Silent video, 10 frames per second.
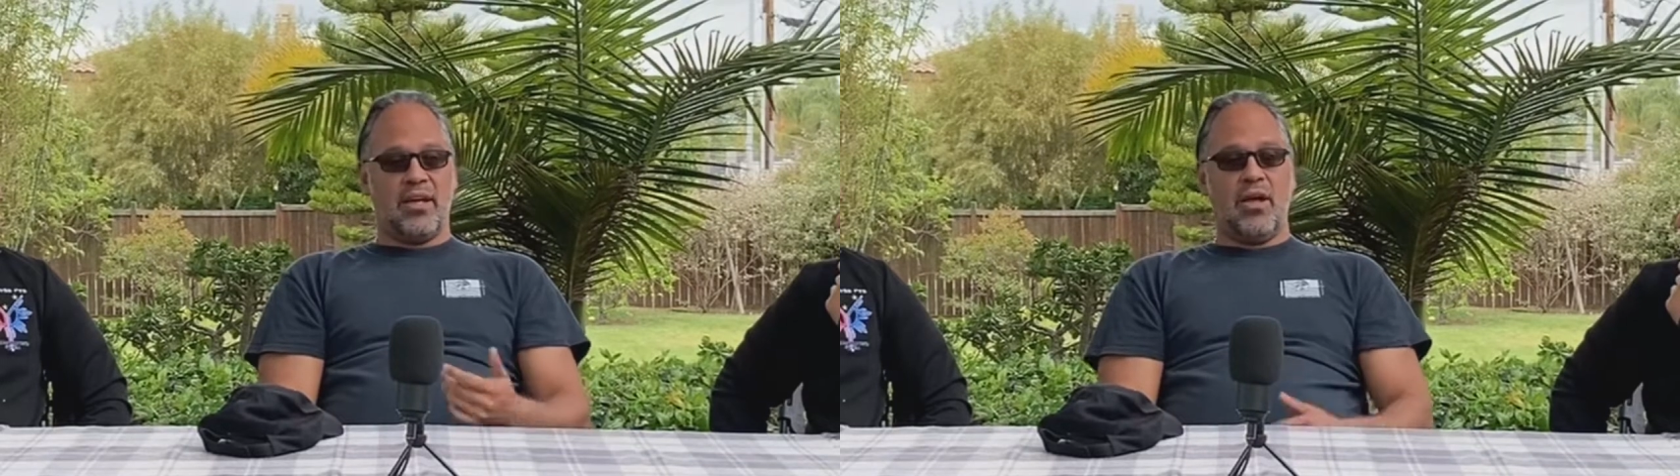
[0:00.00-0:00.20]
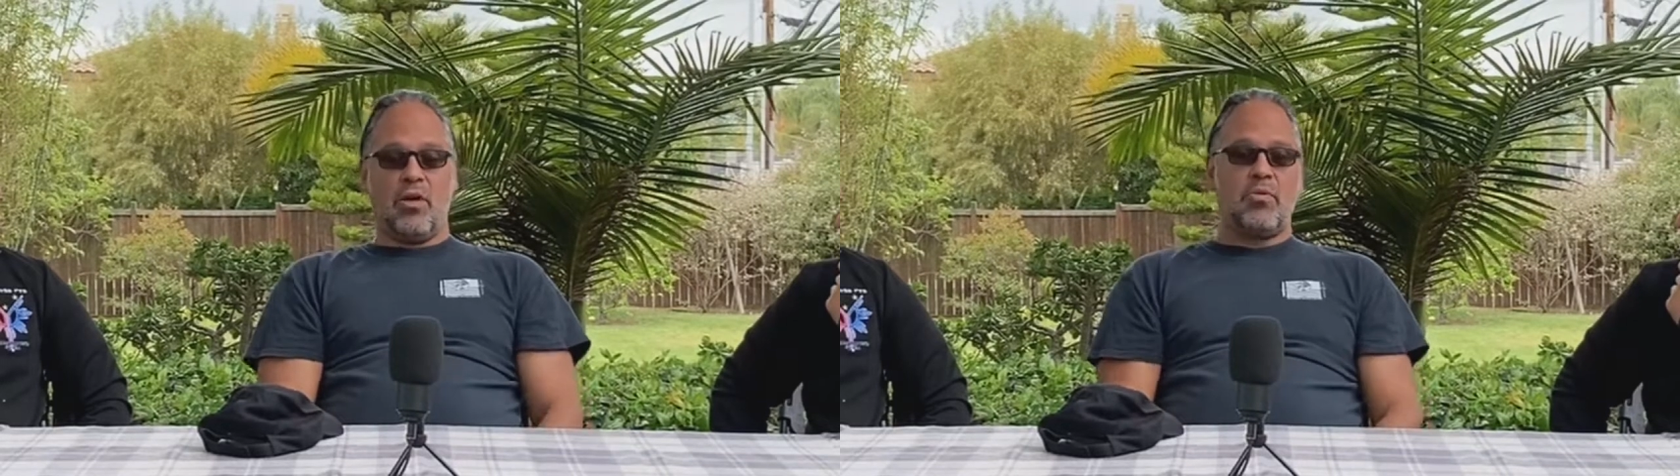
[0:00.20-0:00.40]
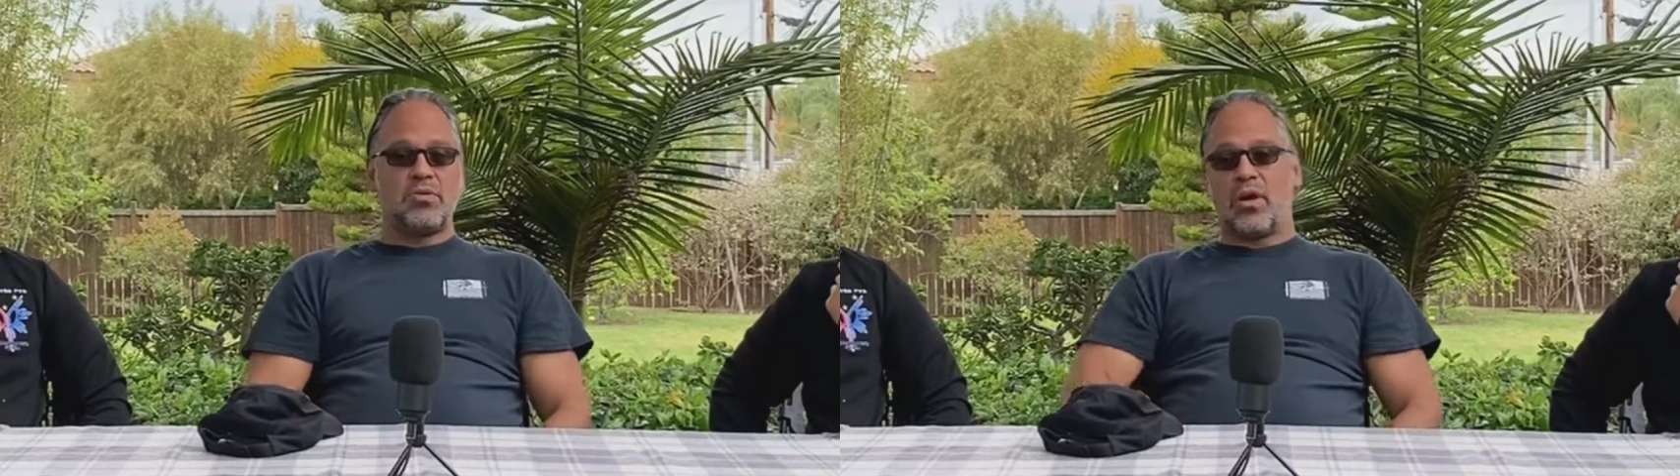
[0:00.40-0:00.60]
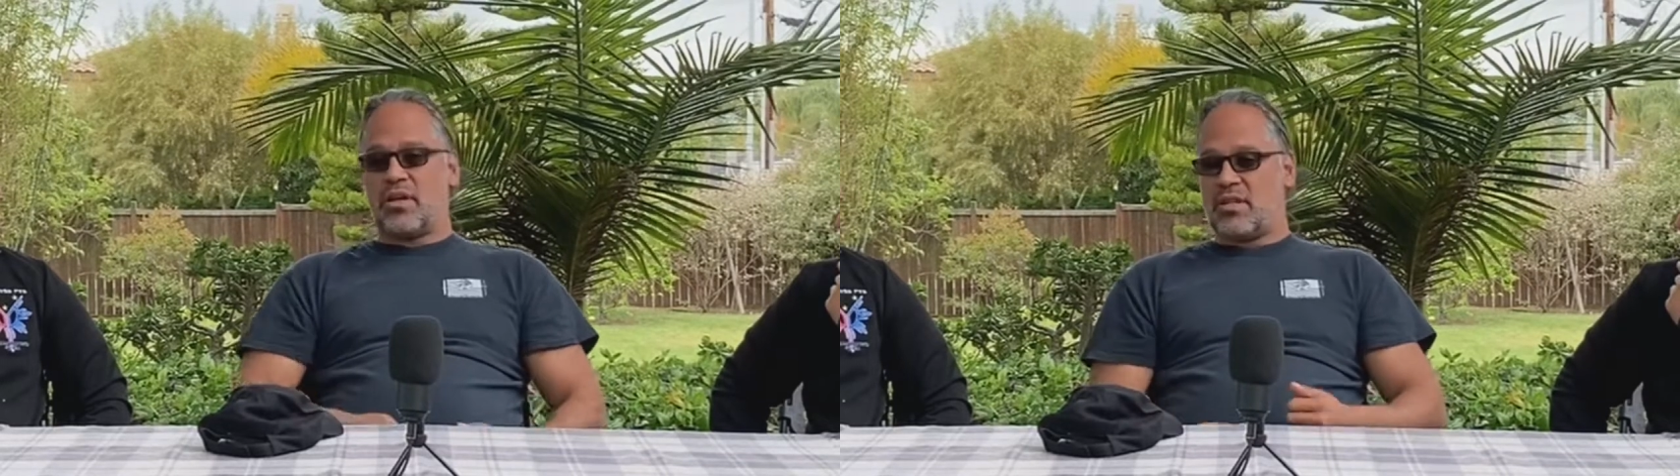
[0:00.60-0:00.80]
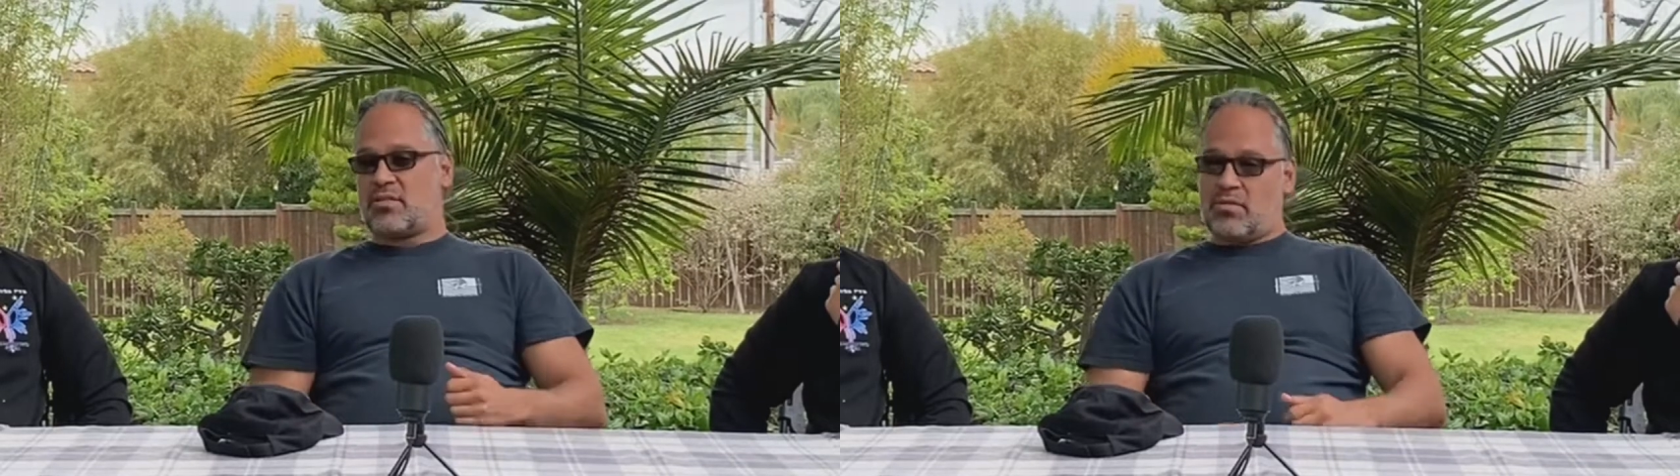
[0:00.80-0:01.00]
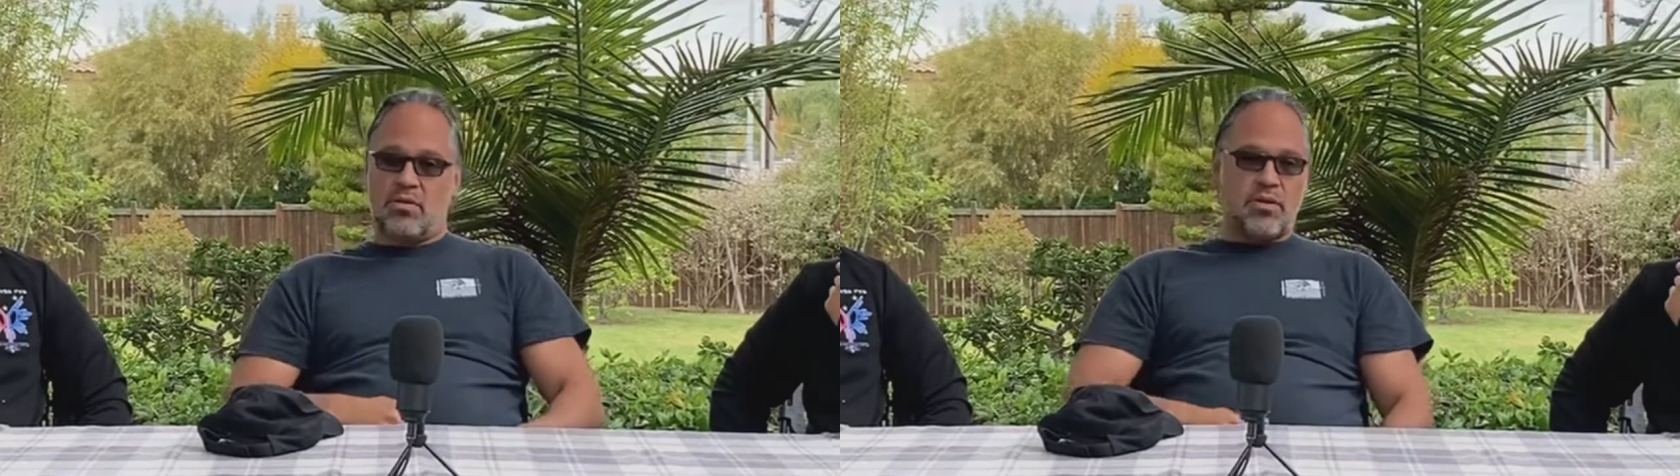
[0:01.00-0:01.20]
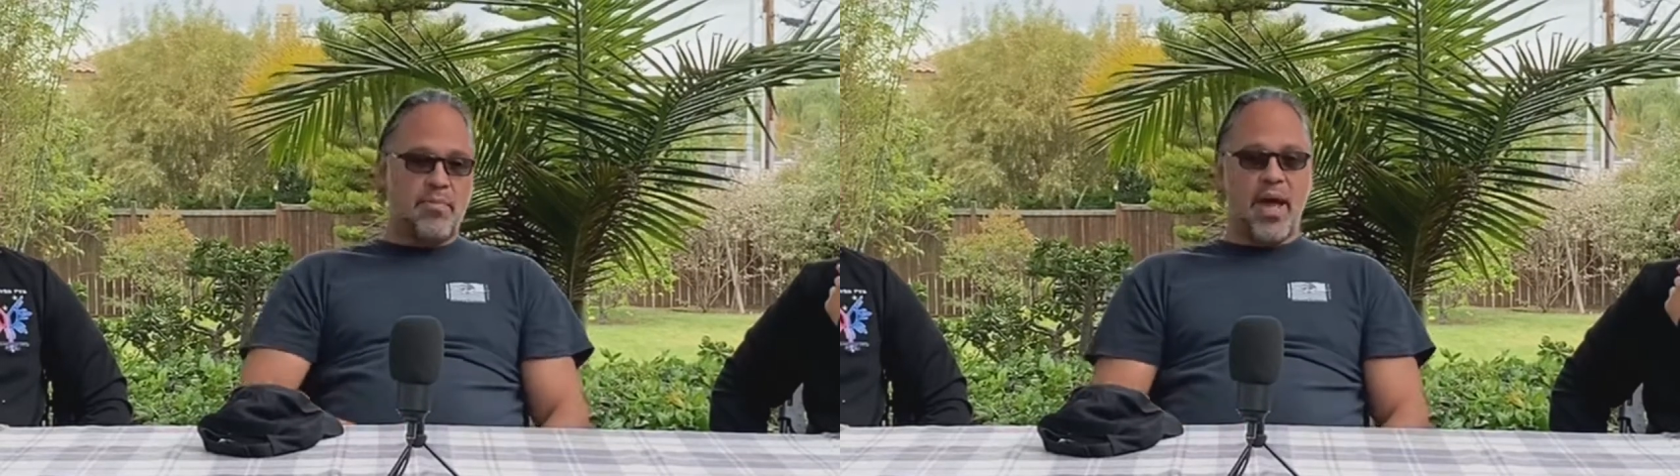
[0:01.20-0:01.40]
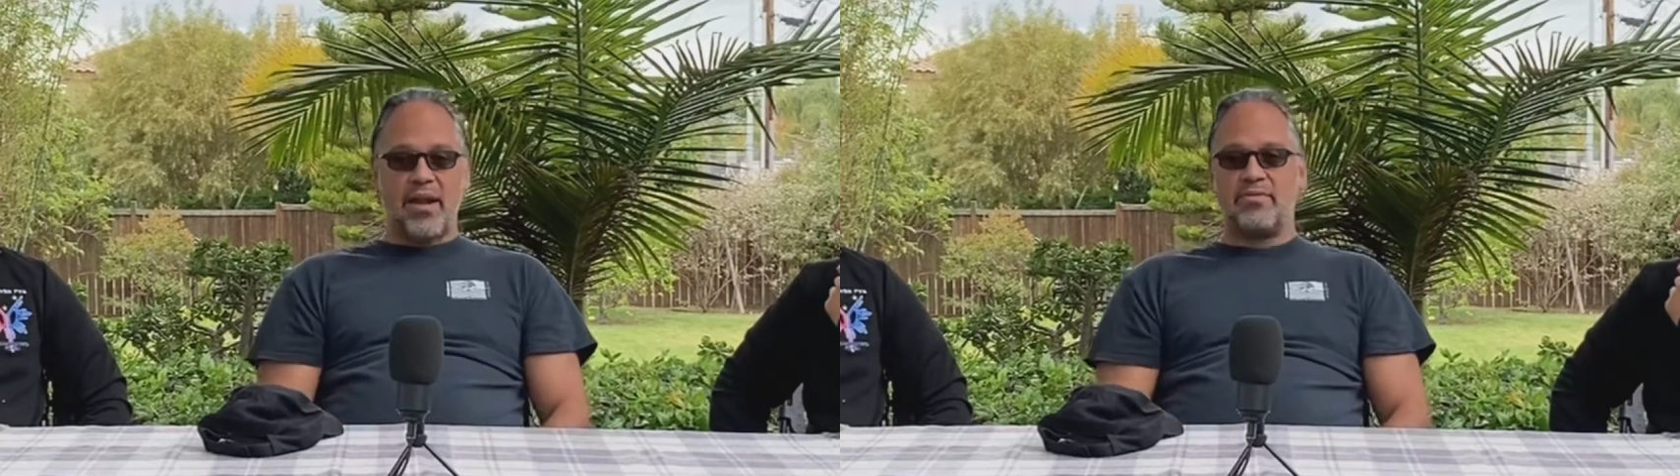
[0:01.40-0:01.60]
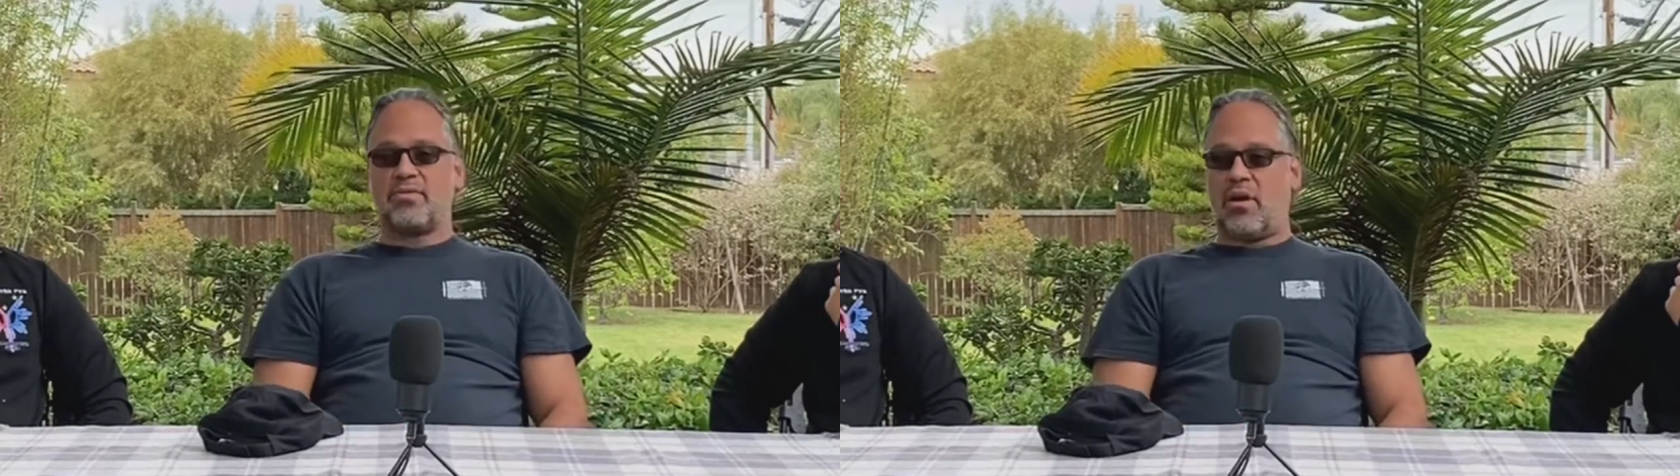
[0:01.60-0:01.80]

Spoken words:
we're talking combatives.